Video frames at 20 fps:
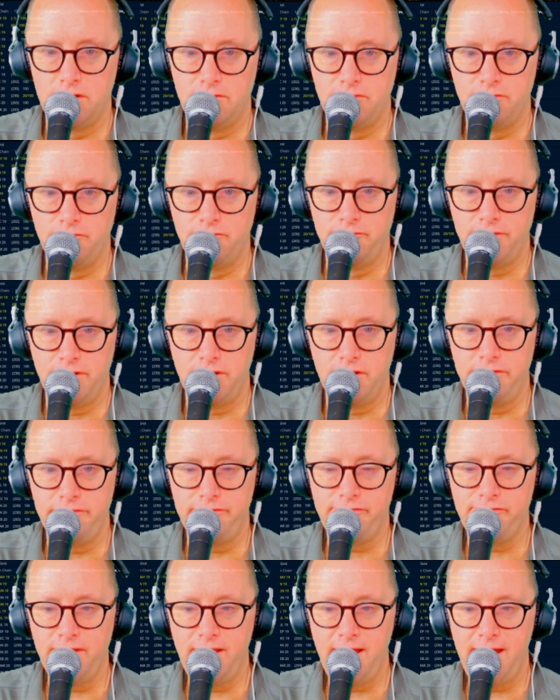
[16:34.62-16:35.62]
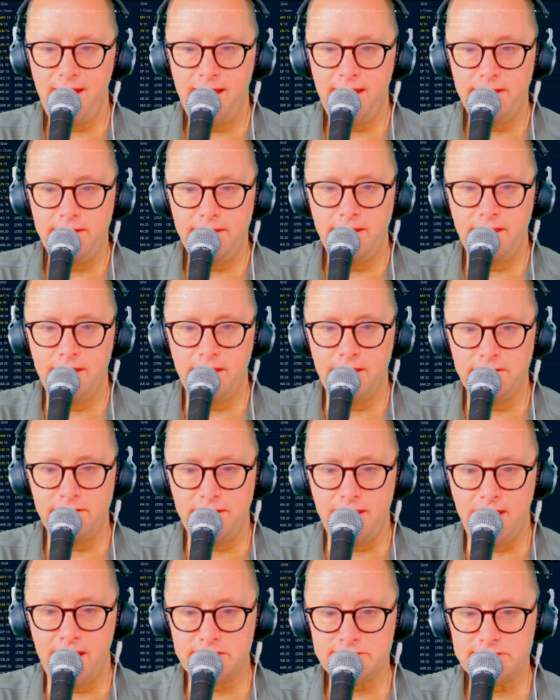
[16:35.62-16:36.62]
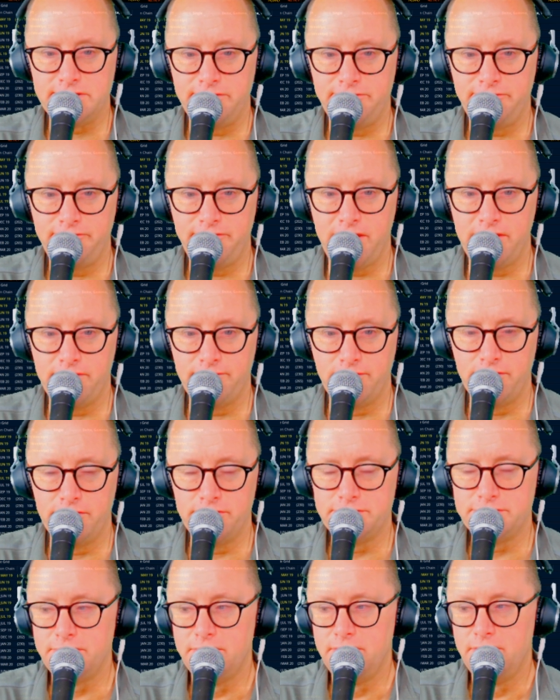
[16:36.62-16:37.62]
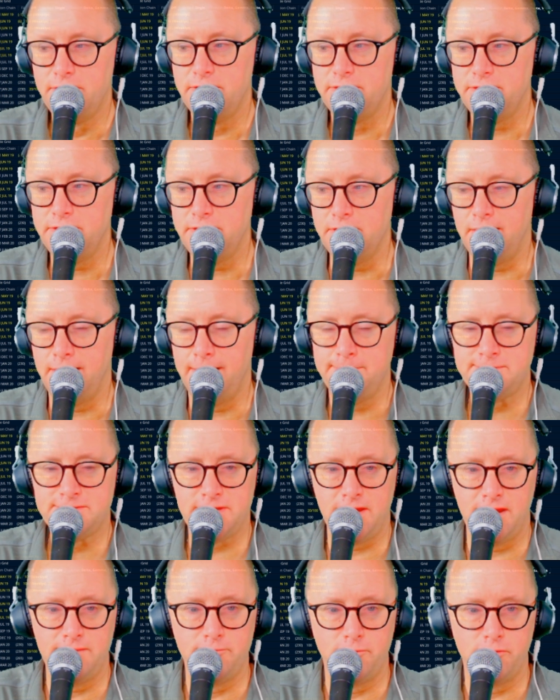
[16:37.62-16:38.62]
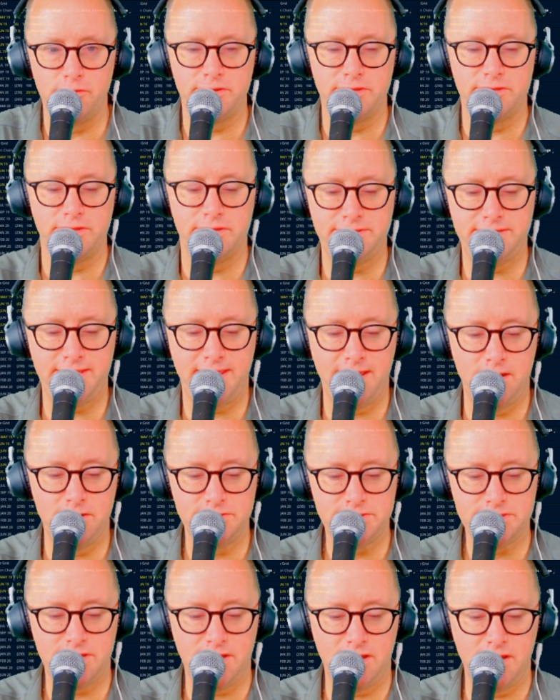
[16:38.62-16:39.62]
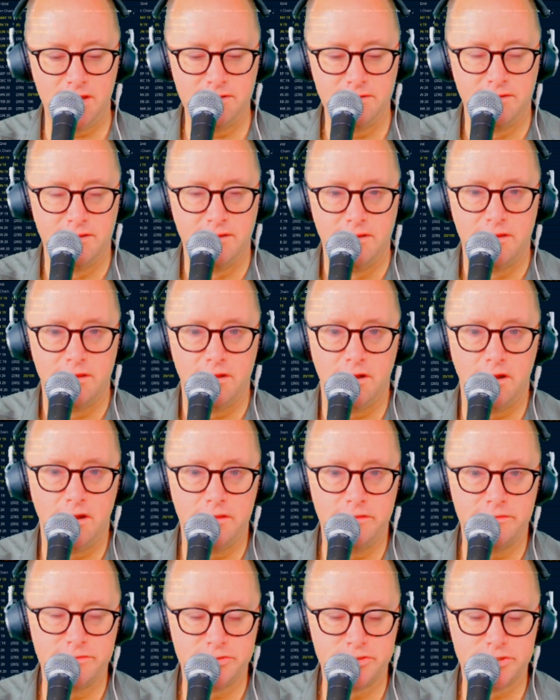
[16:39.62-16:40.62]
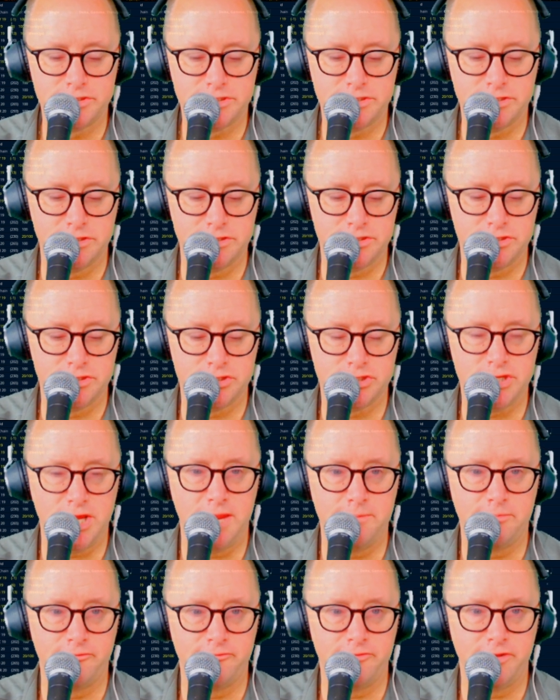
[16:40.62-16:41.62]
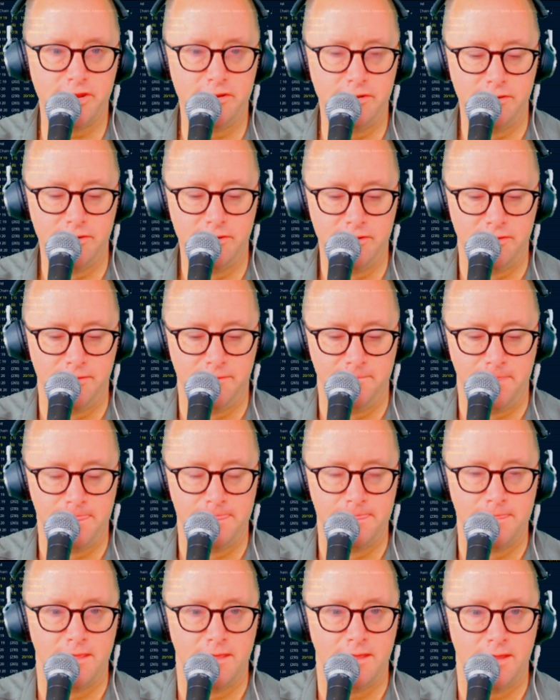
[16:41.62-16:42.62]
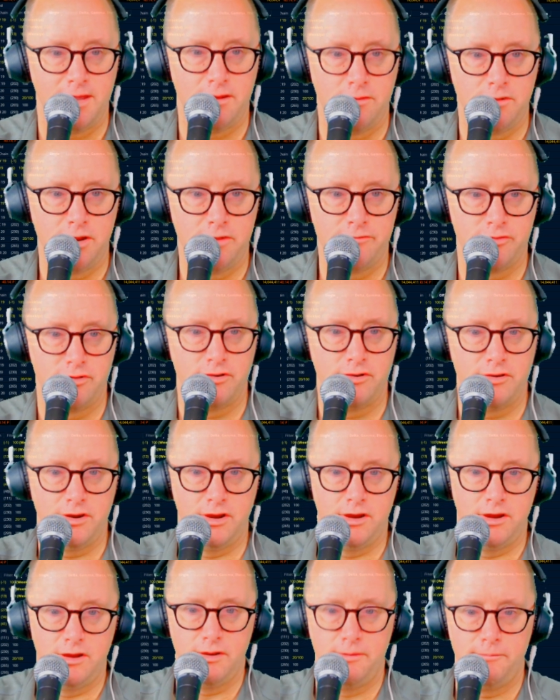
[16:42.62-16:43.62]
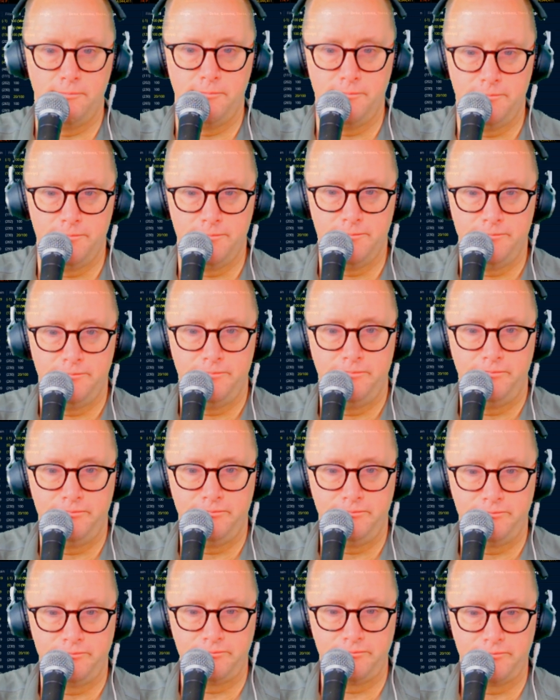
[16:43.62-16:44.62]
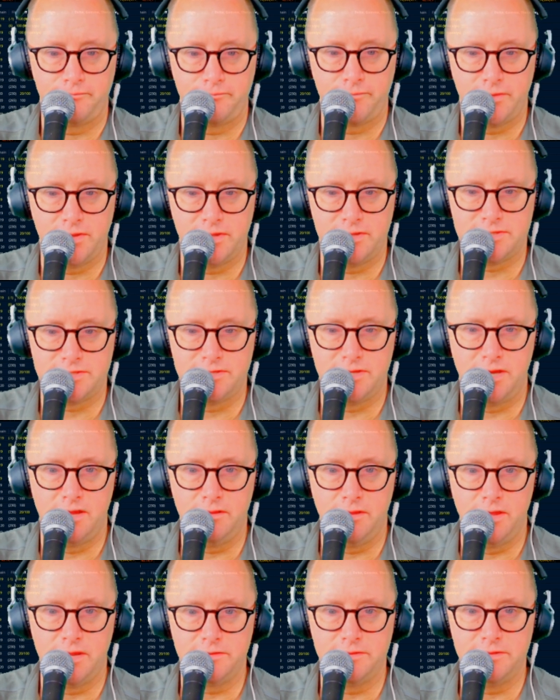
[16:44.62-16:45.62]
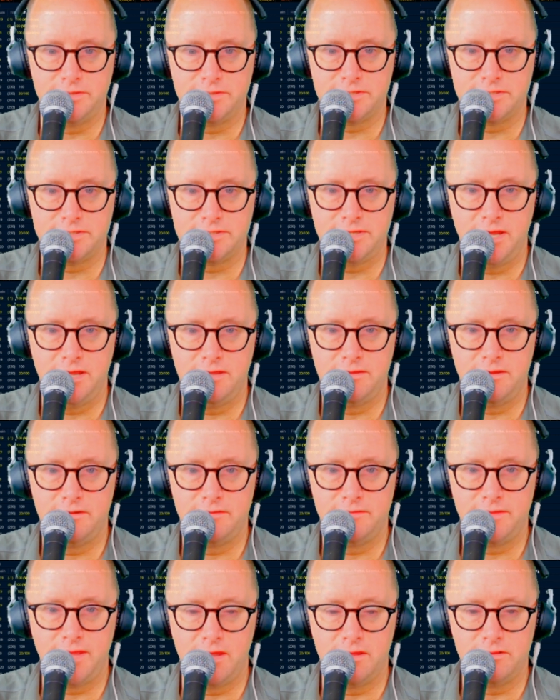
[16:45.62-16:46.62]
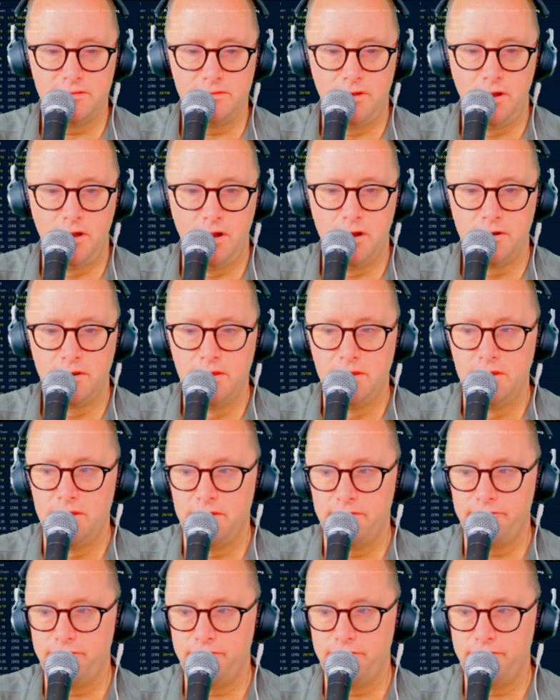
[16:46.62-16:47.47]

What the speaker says: very flat, and it actually favors the upside more than the downside, just the shape of it. However, it's not likely to stay there that long. If